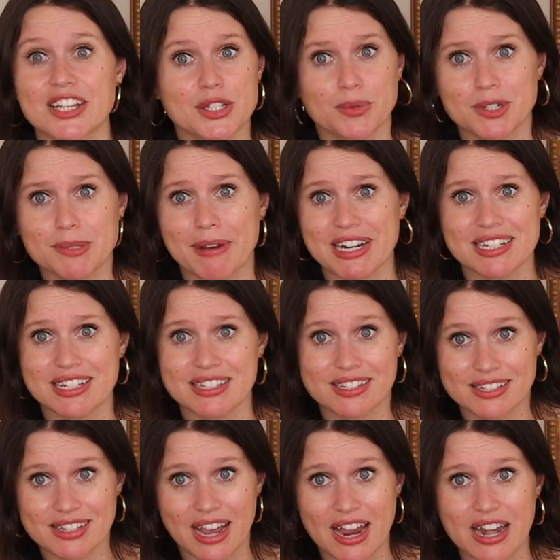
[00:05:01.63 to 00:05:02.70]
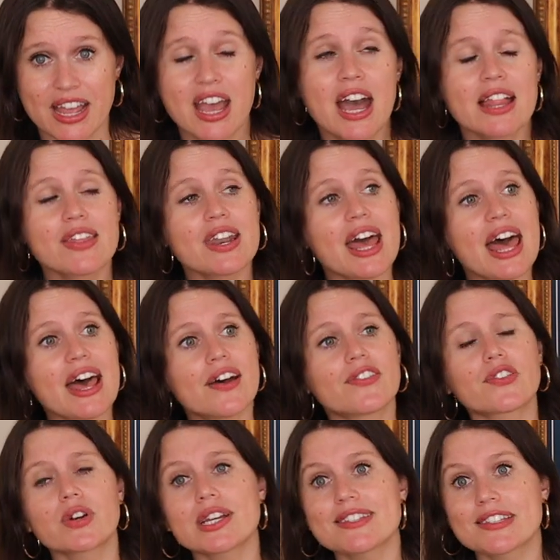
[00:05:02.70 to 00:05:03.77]
as respected in society, that
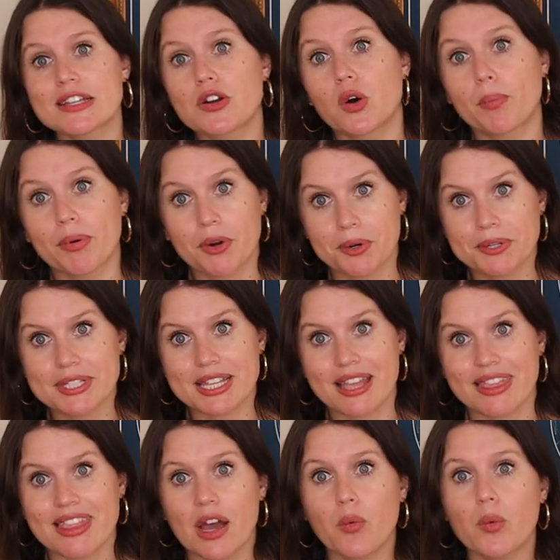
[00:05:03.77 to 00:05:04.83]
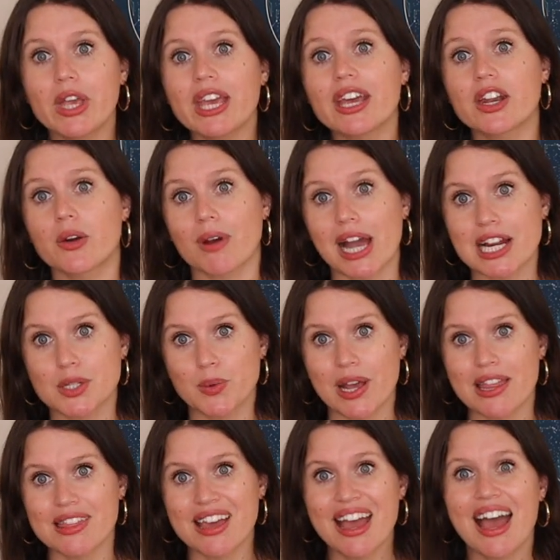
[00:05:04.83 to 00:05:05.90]
every single person that we interact
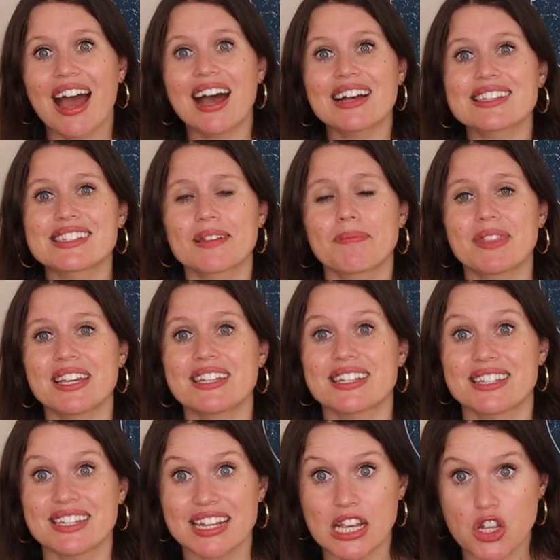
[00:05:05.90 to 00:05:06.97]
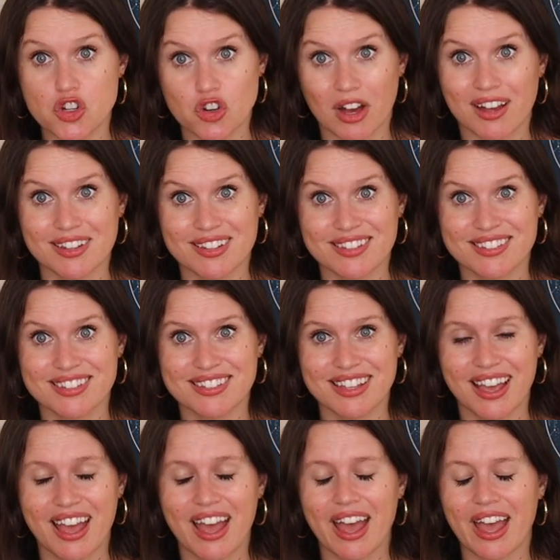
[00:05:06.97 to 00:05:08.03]
with has something to teach us.
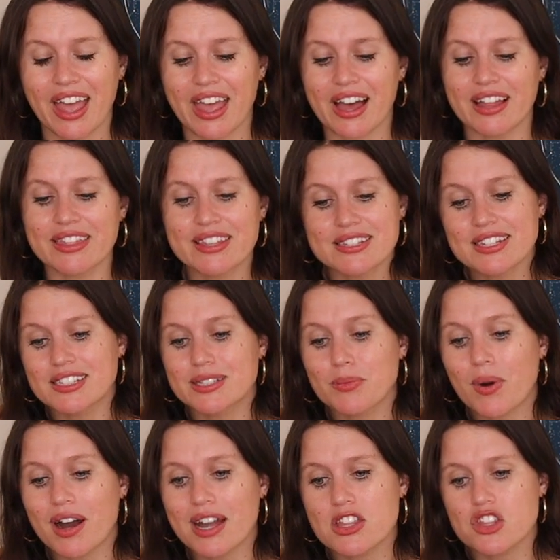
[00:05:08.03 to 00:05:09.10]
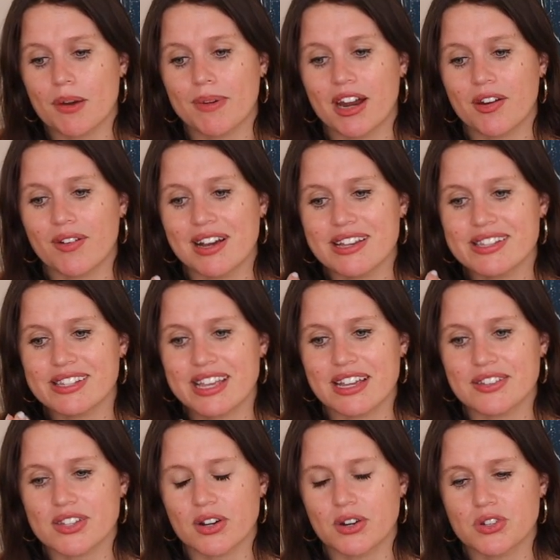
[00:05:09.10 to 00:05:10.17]
And this is why Gemini
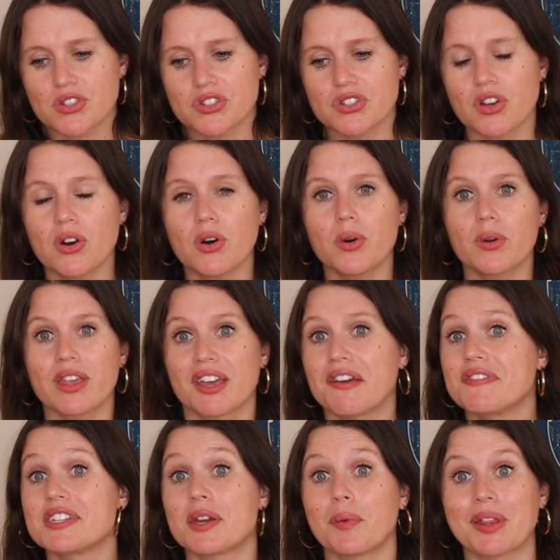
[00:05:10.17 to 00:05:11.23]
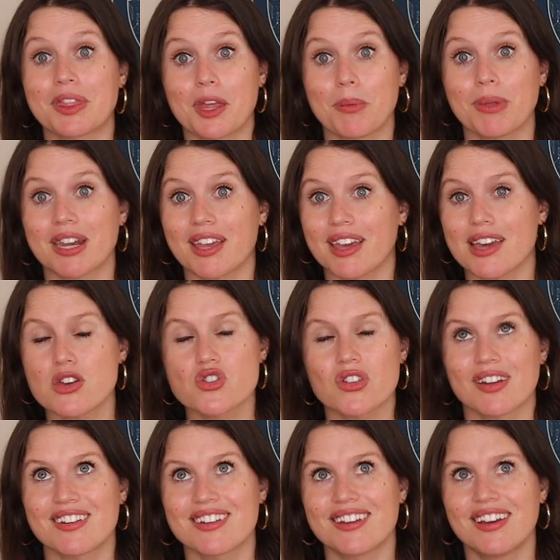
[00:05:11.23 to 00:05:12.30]
risings are so gifted with
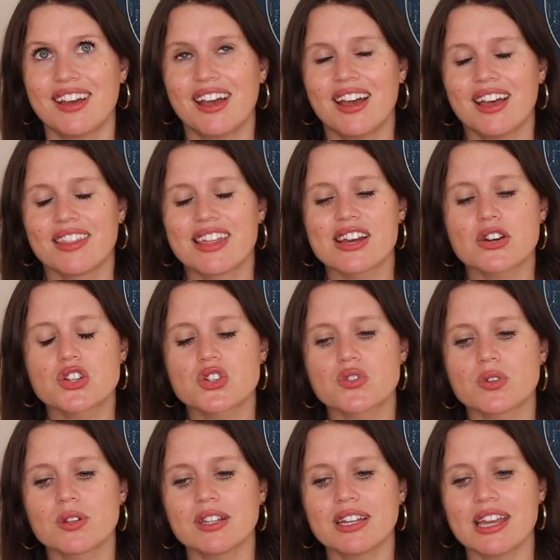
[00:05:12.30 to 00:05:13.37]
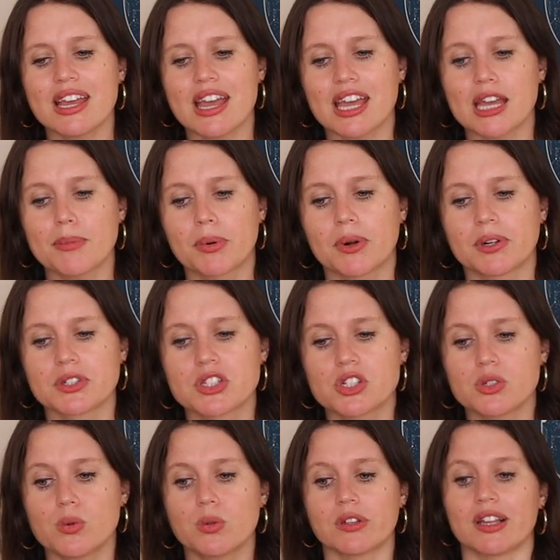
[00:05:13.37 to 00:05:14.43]
communication. They are truly able
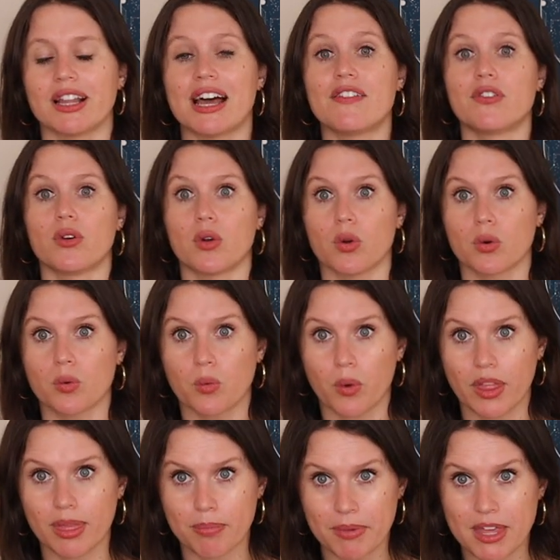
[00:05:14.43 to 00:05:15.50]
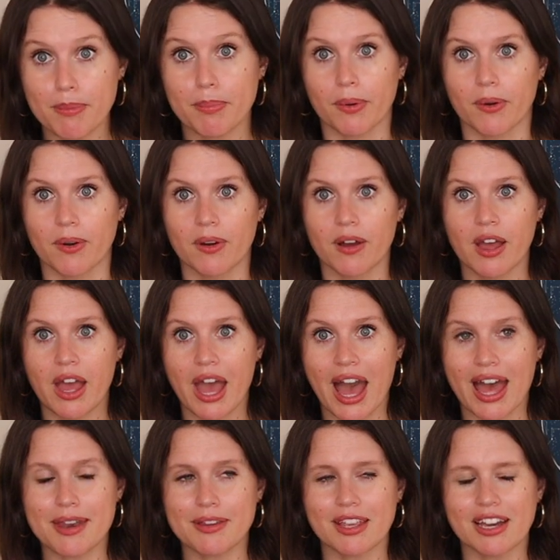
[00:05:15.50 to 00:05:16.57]
to level with people
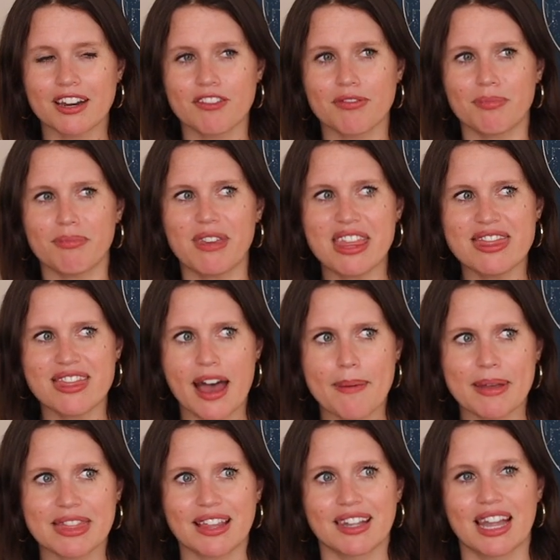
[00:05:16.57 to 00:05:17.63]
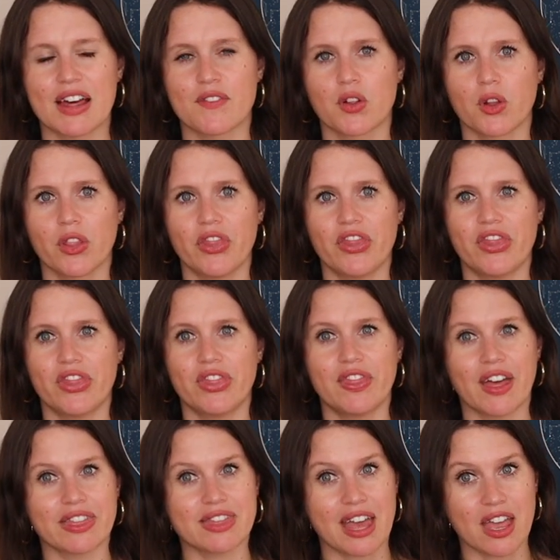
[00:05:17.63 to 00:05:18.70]
and kind of meet them at the level
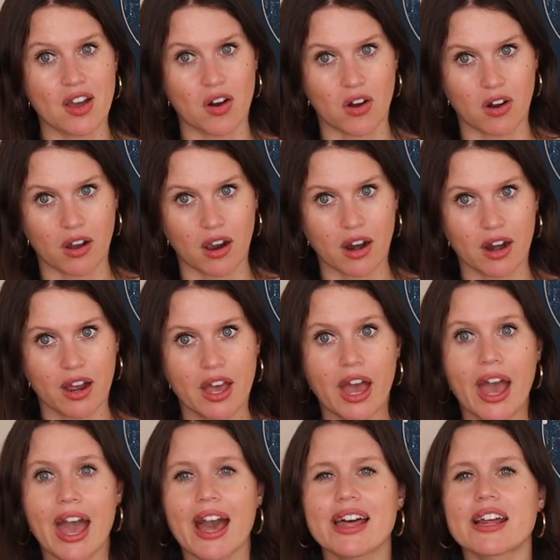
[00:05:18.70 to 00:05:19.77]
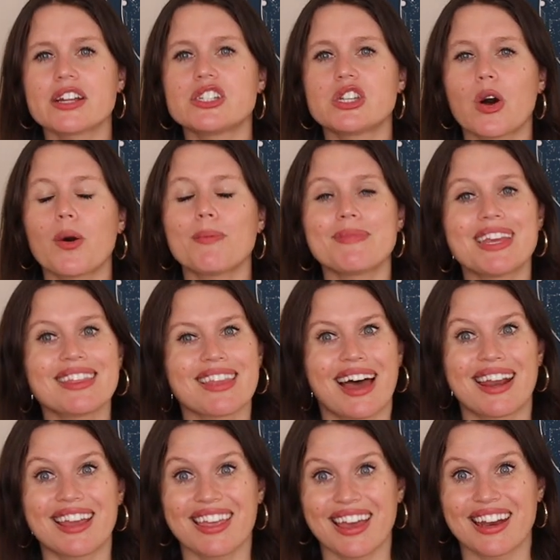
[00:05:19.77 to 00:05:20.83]
that they are. And I don't mean
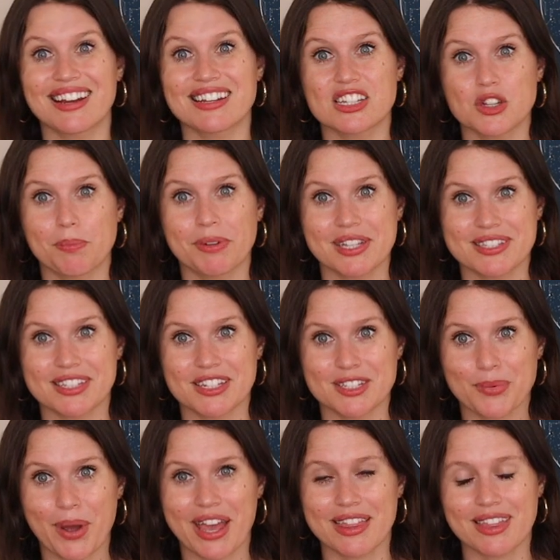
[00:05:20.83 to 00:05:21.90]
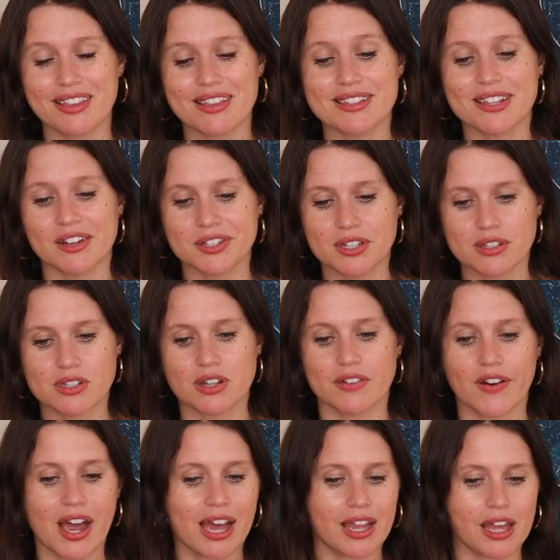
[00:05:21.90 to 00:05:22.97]
that, again, in a duplicitous way. I think this also sort
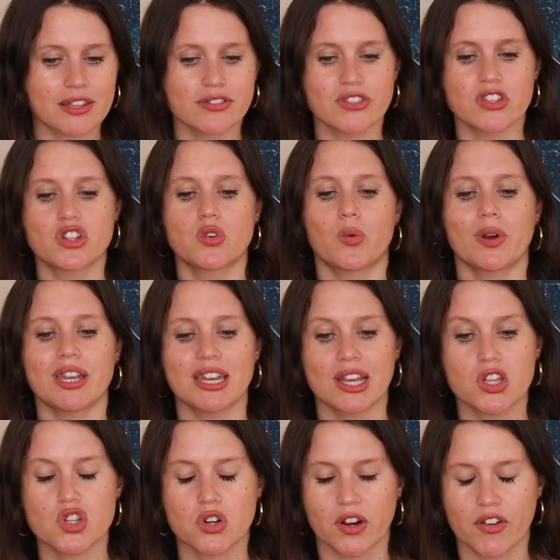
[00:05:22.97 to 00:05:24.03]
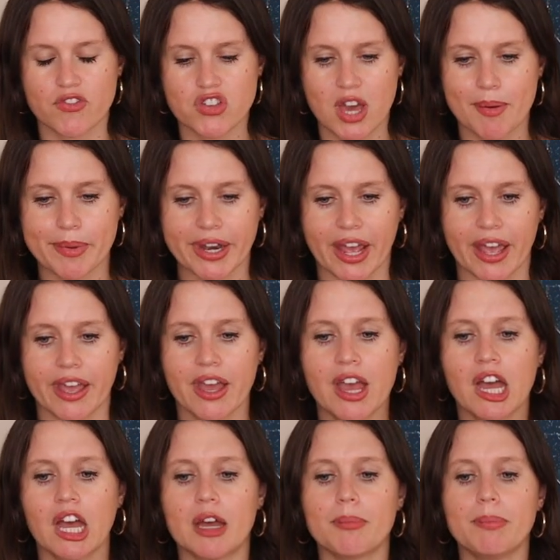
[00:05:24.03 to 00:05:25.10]
of highlights the twin nature of Gemini,
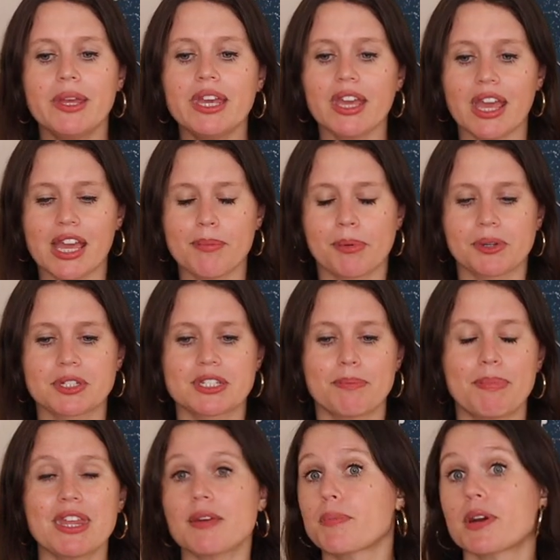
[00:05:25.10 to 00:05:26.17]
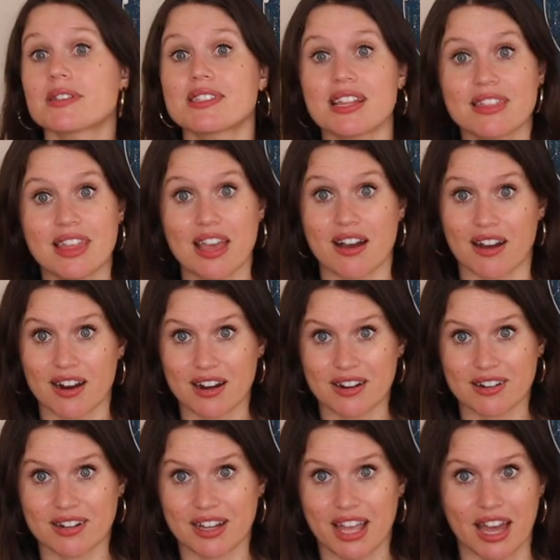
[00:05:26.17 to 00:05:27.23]
being able to be the person that they are,
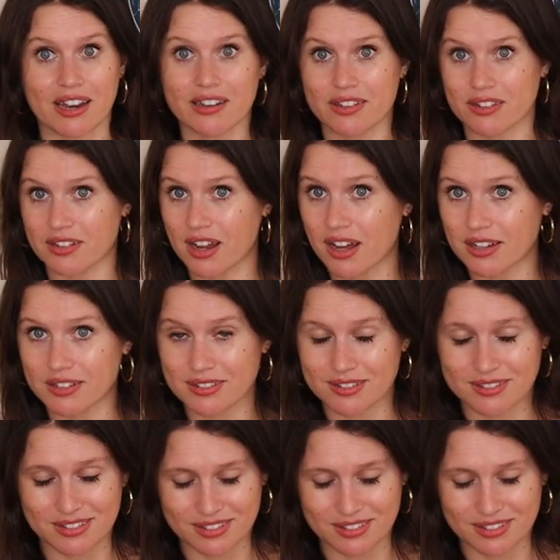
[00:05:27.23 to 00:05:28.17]
again, not